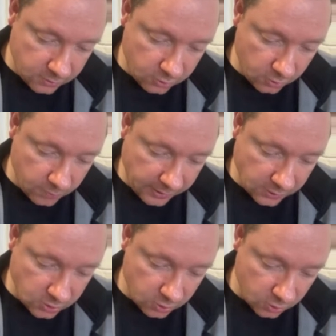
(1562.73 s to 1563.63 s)
2 and
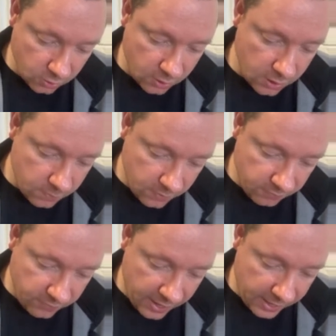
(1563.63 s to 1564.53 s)
minus 2. But
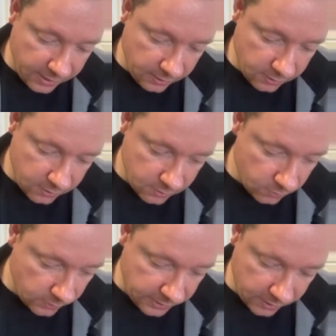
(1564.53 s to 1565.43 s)
then
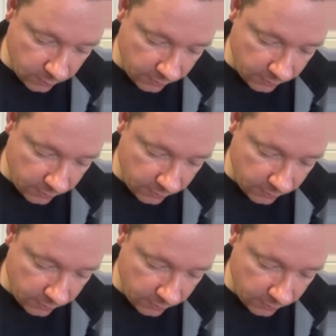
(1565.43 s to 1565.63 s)
we take away